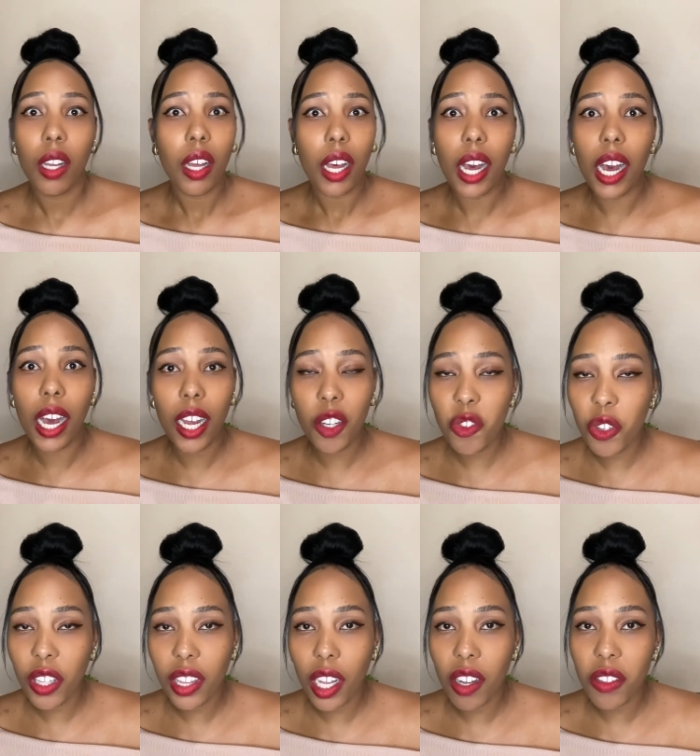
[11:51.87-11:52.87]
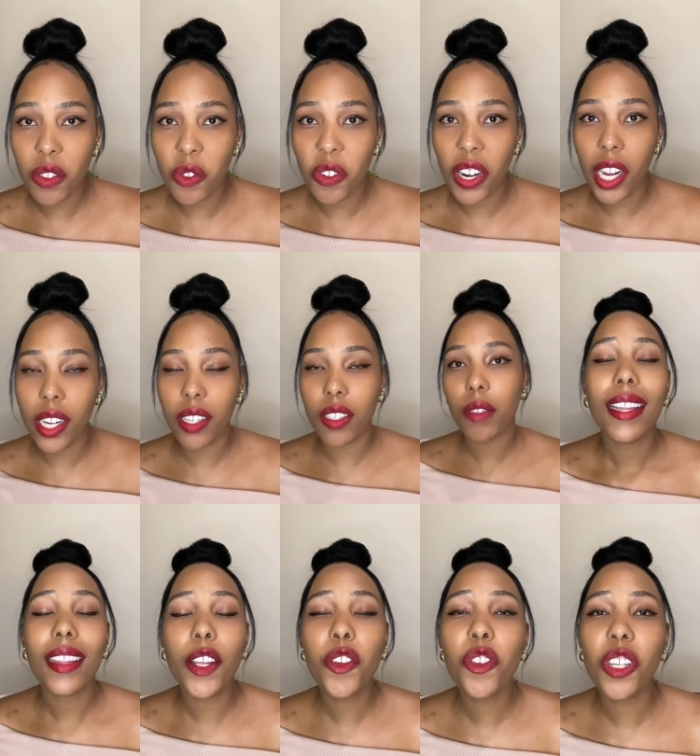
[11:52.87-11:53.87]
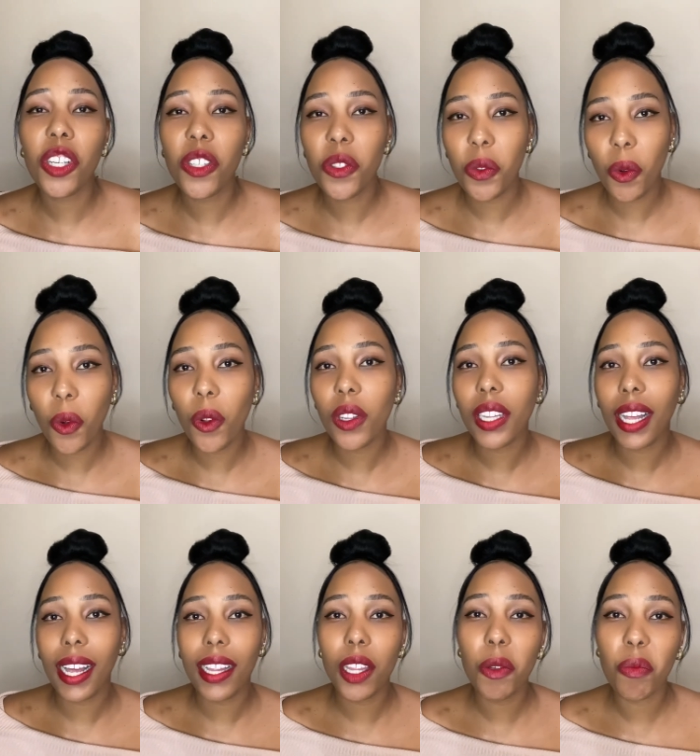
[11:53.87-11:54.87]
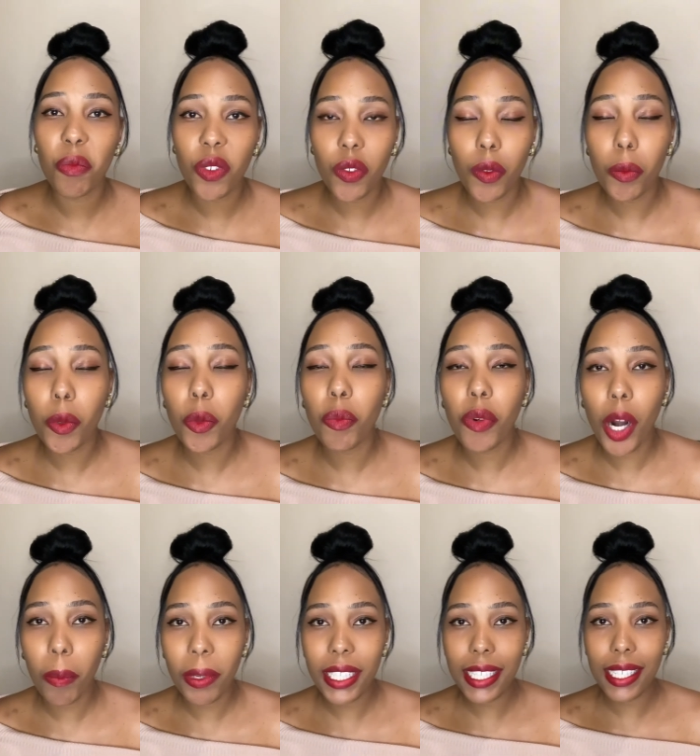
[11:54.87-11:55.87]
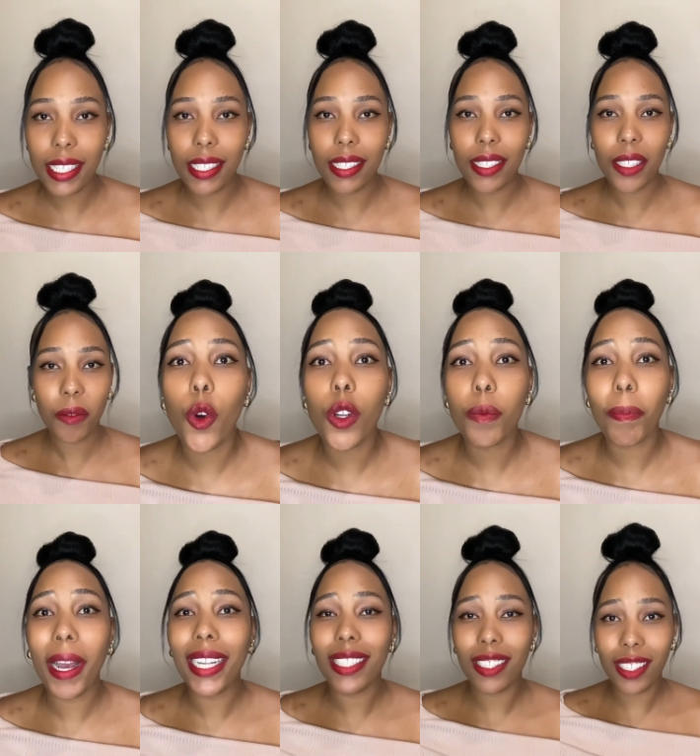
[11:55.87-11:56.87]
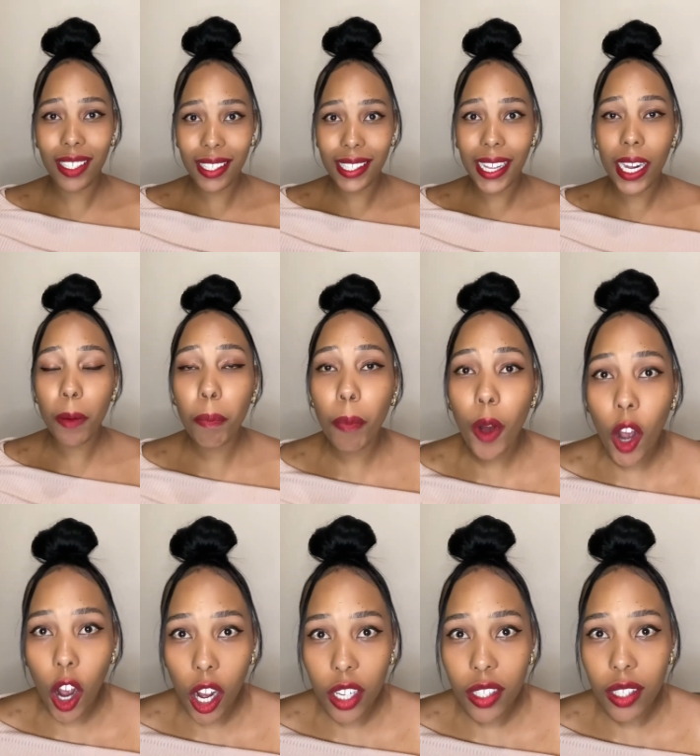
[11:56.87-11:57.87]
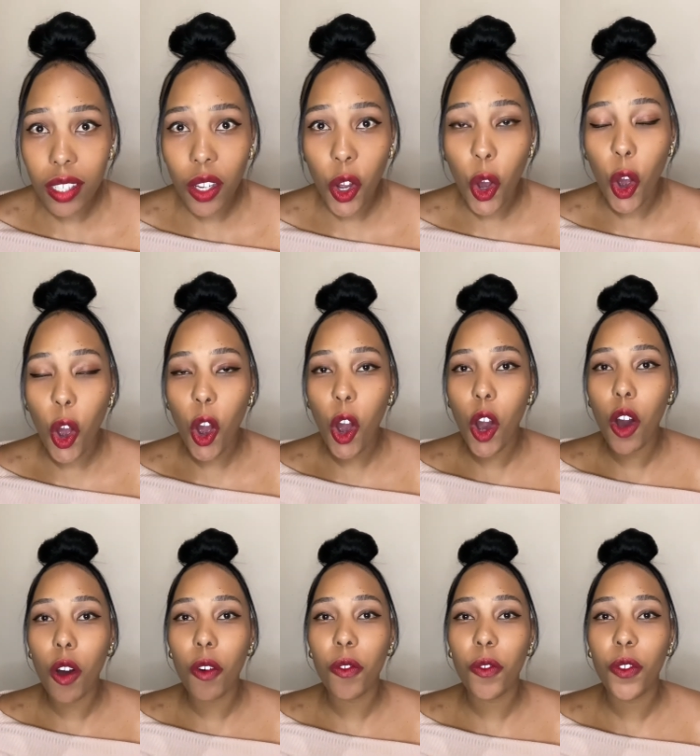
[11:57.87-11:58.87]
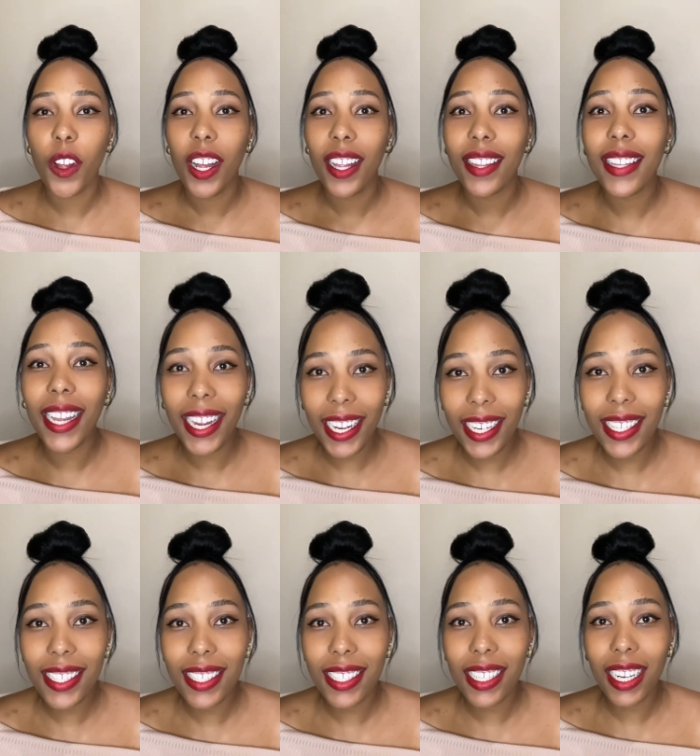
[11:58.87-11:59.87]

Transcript: 100,000 rand. Then you list all the other movable properties. By just that part of the L&D